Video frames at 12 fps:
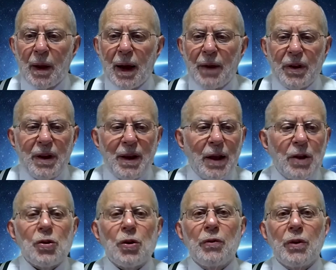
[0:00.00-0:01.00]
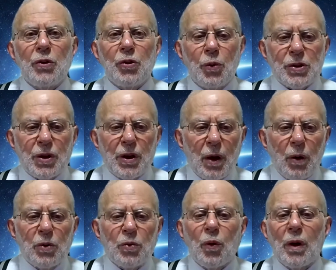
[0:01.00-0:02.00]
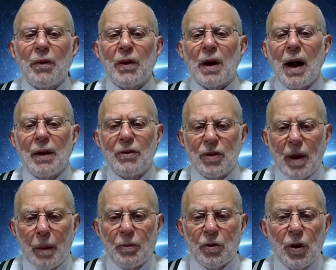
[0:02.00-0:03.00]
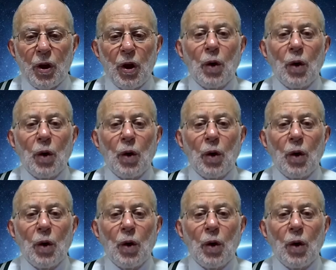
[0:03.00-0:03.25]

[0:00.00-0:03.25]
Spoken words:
and the nature of the Jewish king was one of the concepts